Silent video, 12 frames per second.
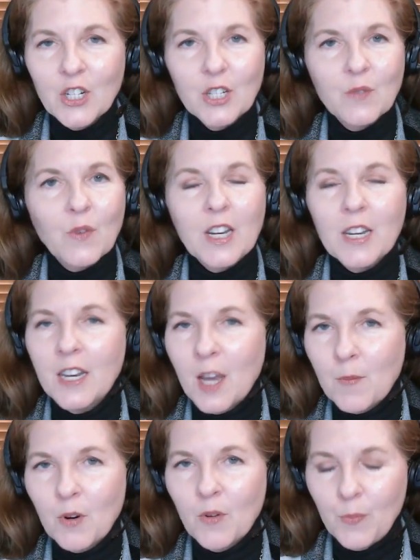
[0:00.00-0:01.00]
She's written a
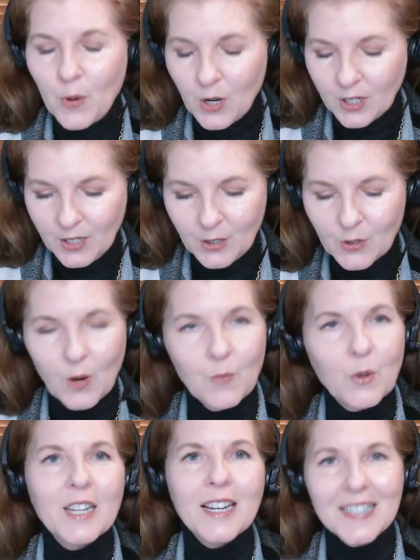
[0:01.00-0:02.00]
number of books, and so
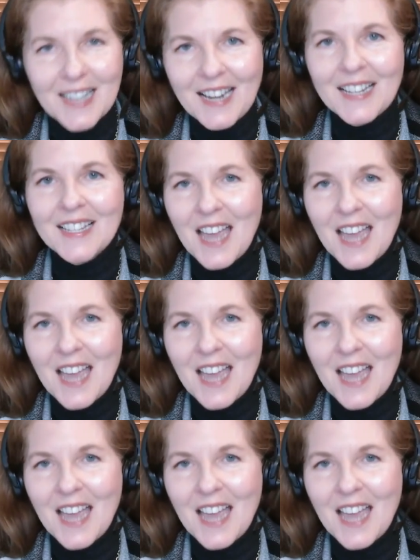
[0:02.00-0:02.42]
I'm really excited